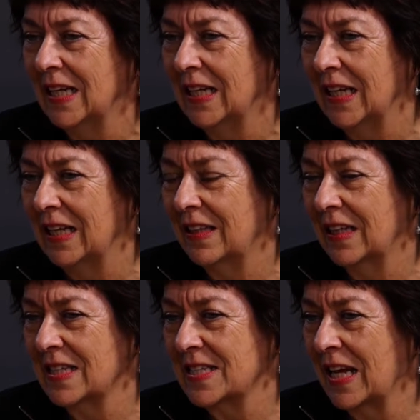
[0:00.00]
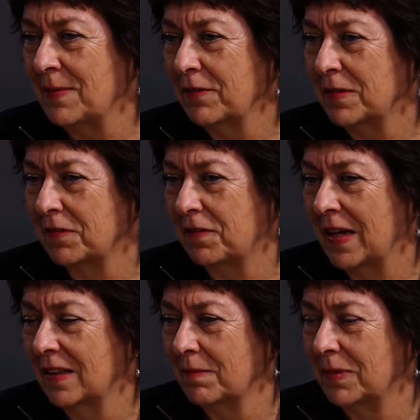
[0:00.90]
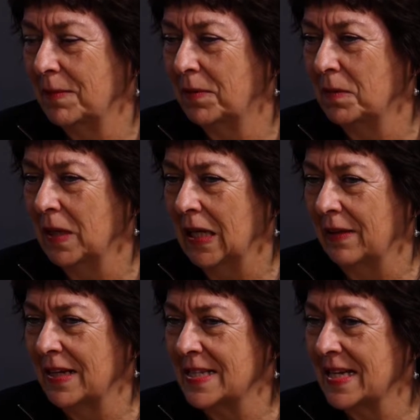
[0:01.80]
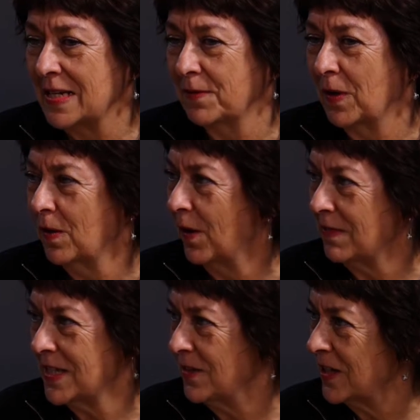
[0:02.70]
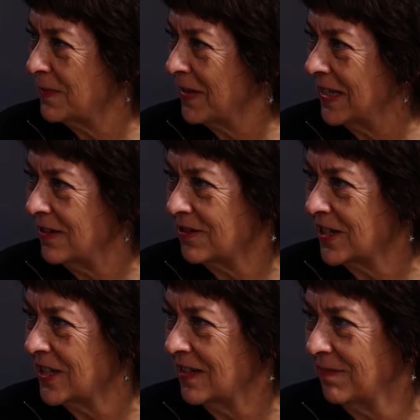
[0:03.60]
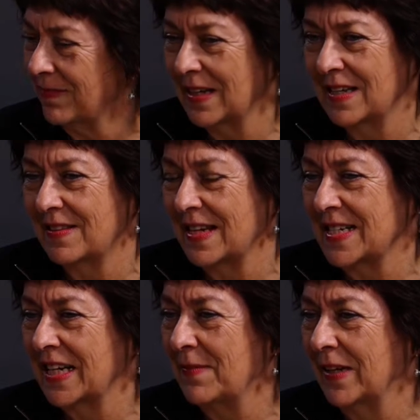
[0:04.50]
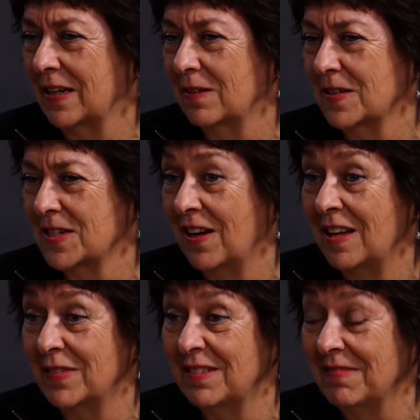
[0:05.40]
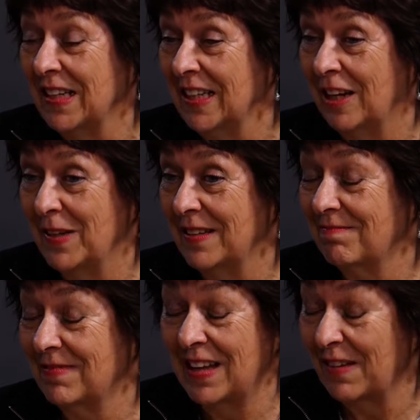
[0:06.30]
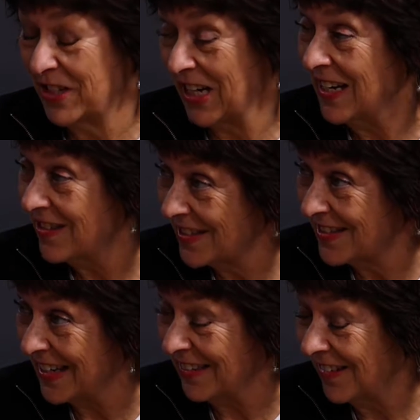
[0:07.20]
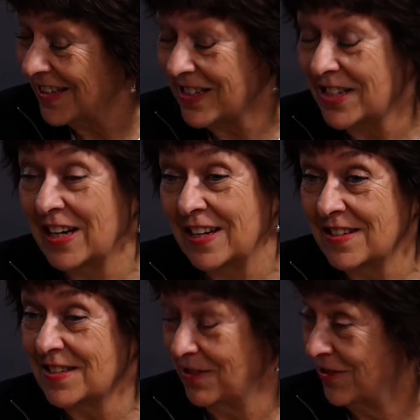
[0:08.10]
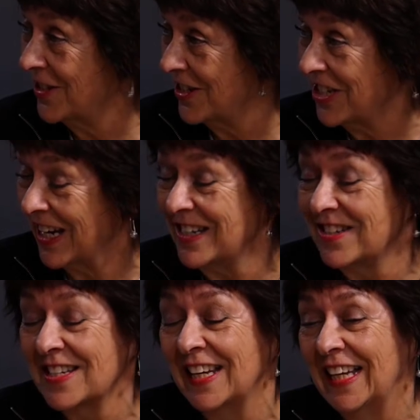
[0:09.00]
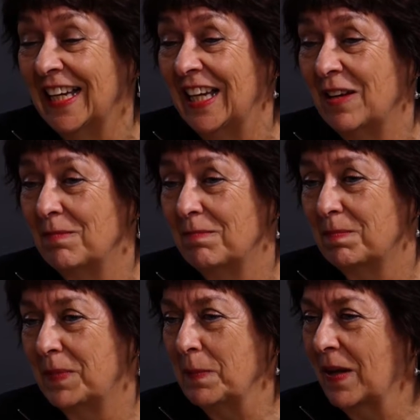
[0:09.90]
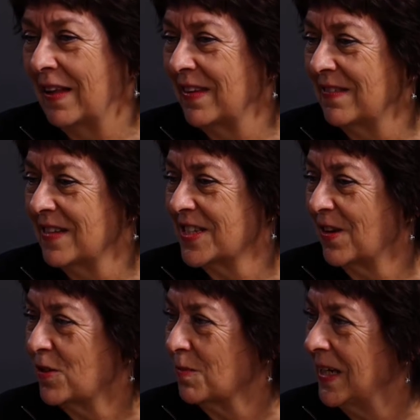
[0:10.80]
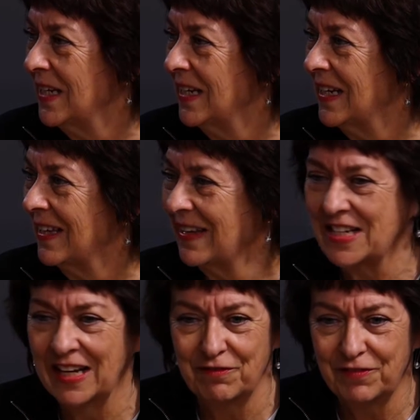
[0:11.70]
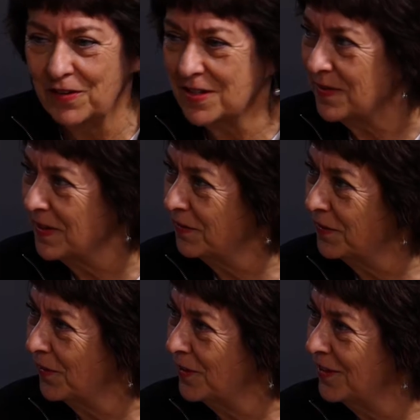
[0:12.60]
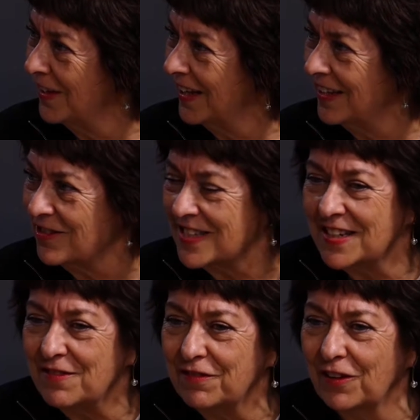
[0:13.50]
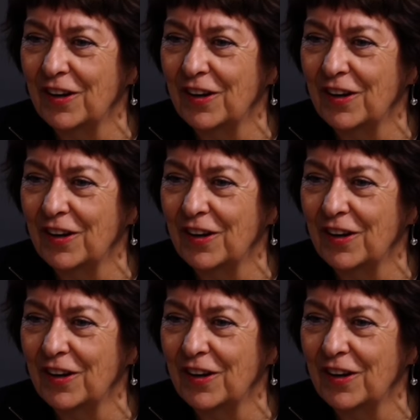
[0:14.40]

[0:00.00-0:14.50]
I think it's coming from the fact that people these days have got a lot of research about nutrition. I think that things are coming out all the time, and I mean, life changes, technology changes, nutrition changes. People out there in the social media now, they're taking photos of their food, and they're interested in food.